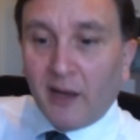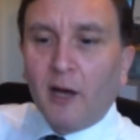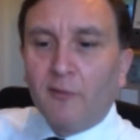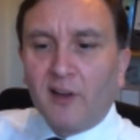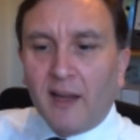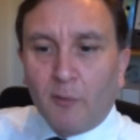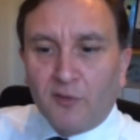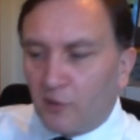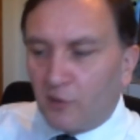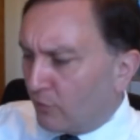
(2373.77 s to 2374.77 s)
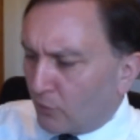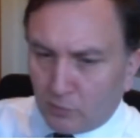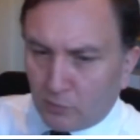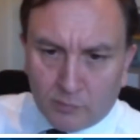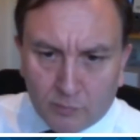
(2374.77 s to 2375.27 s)
So anyway, hopefully that was a
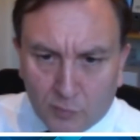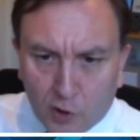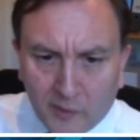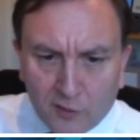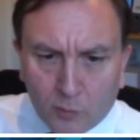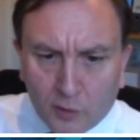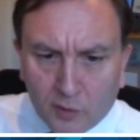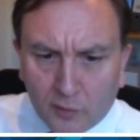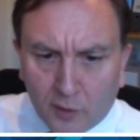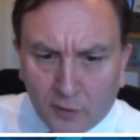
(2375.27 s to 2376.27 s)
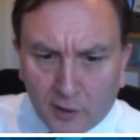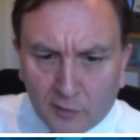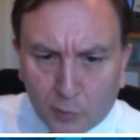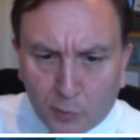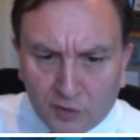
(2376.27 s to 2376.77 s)
useful comment on
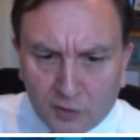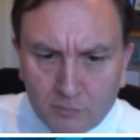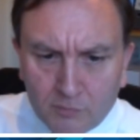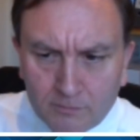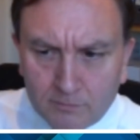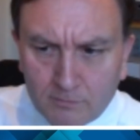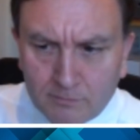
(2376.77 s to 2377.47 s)
those points.